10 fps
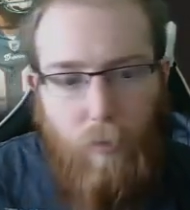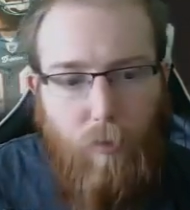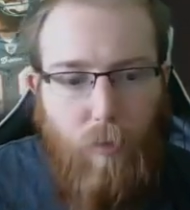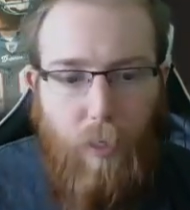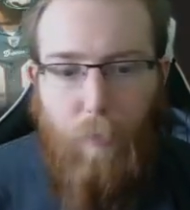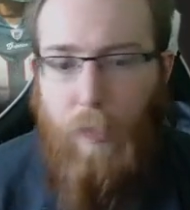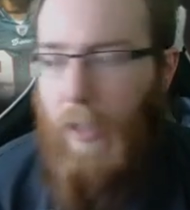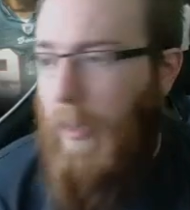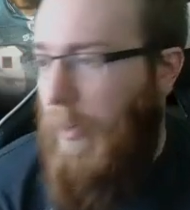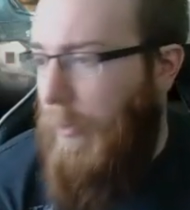Let's see. I'm
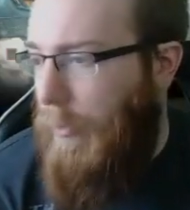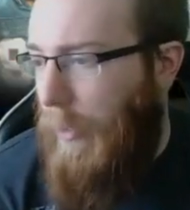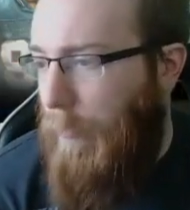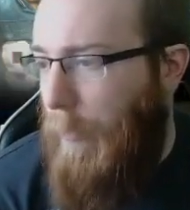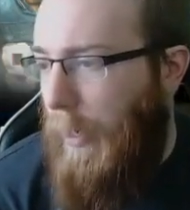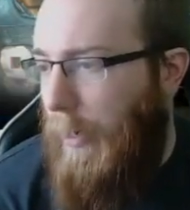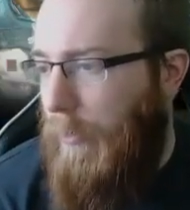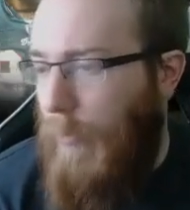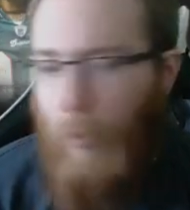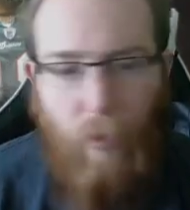kind of. Let's see if
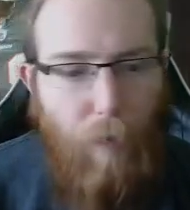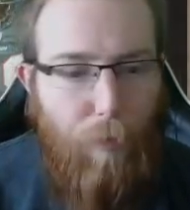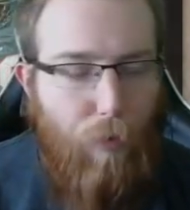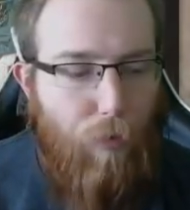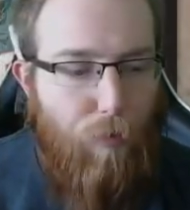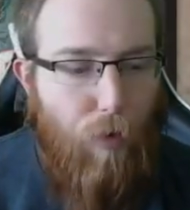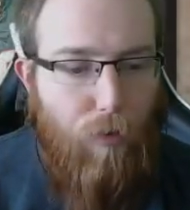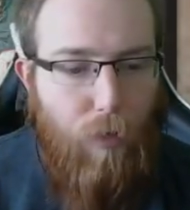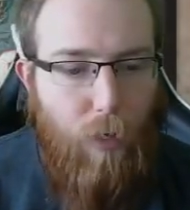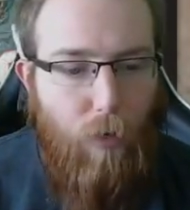Muthead will allow me to
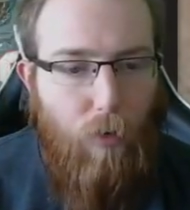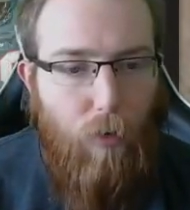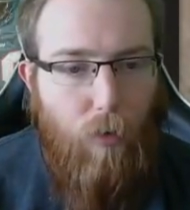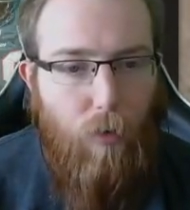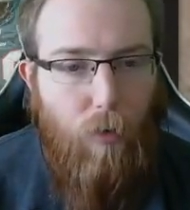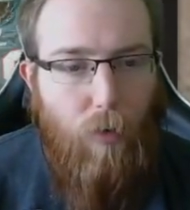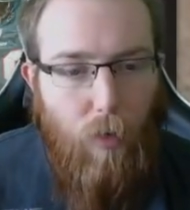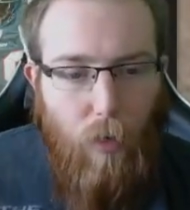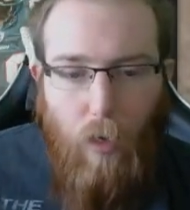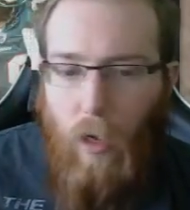refresh now.
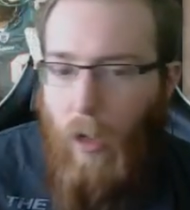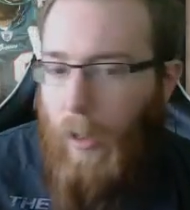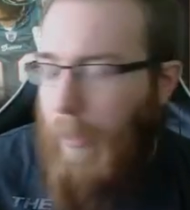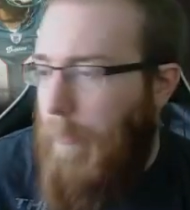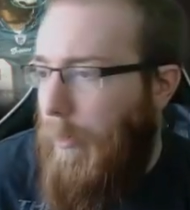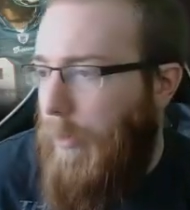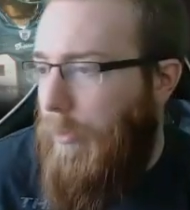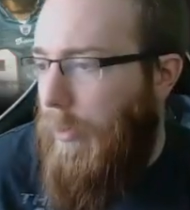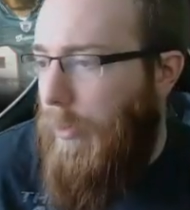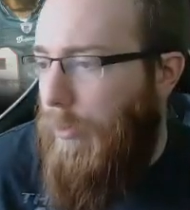All right,
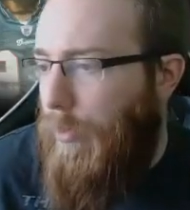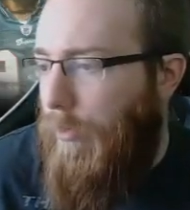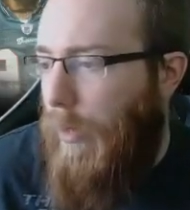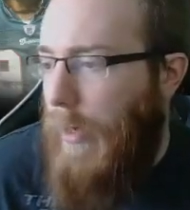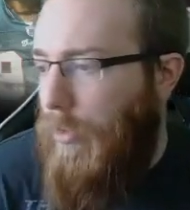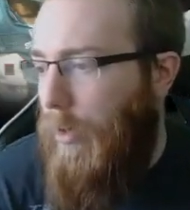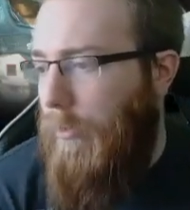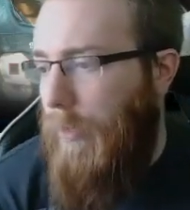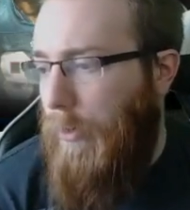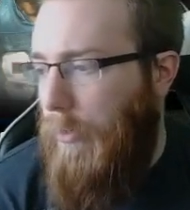let's let's refresh on
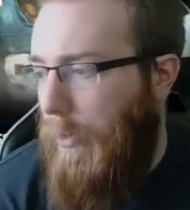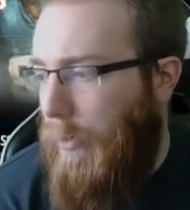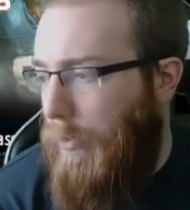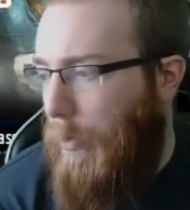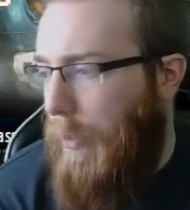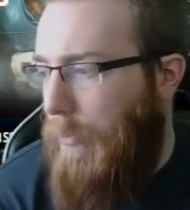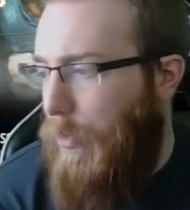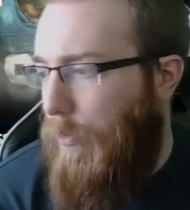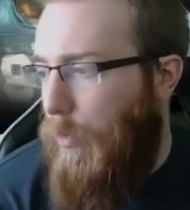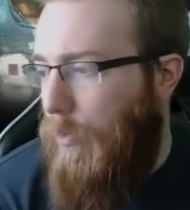Singletary. Let's see what they've
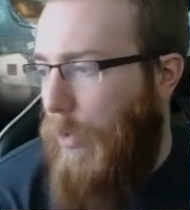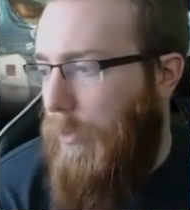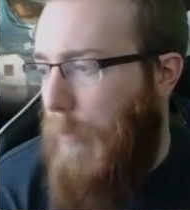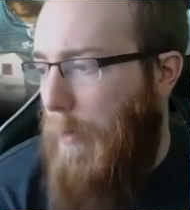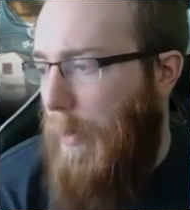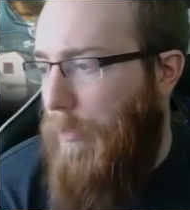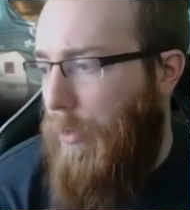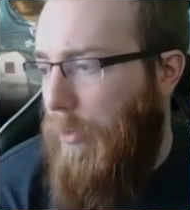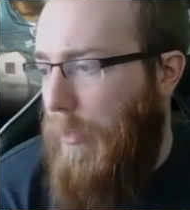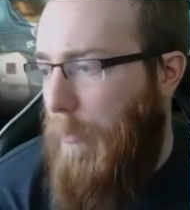sold for. So I just bought mine for
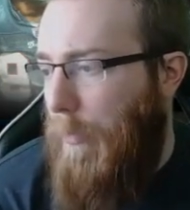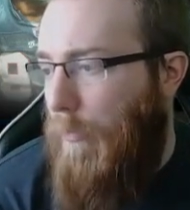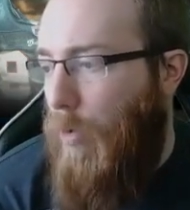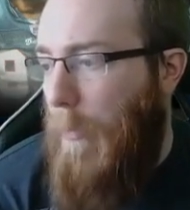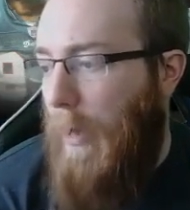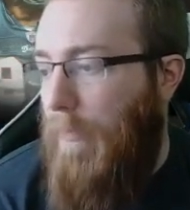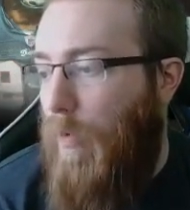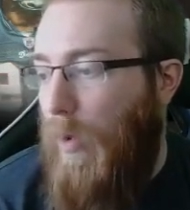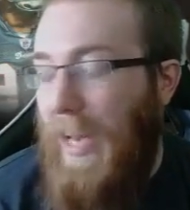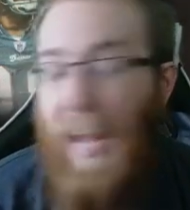37. Before mine,
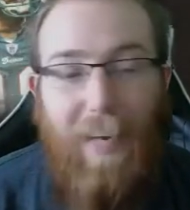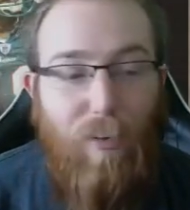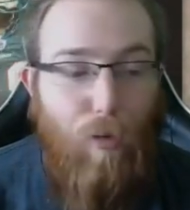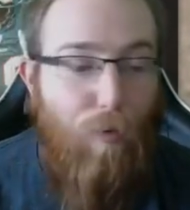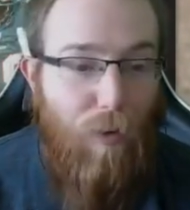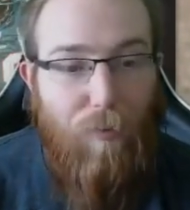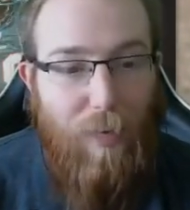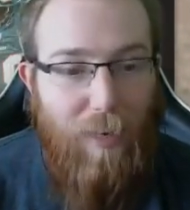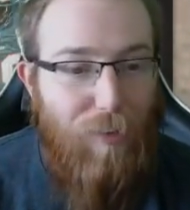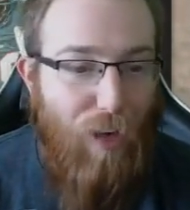48
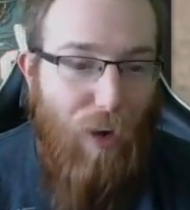250.